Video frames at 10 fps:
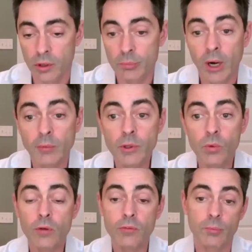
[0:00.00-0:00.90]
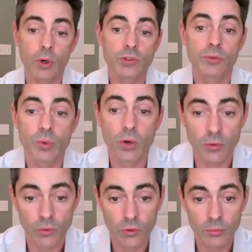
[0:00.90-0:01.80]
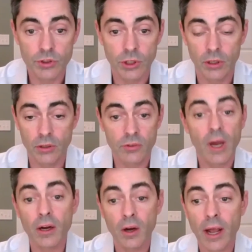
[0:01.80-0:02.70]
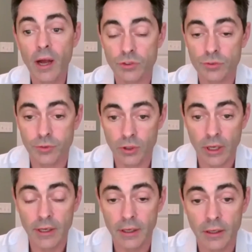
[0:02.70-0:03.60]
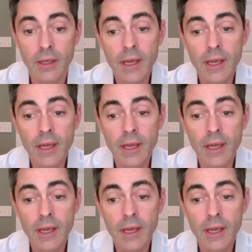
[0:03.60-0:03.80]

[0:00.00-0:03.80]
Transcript: and probably one of the most important rooms in an entire house for lighting.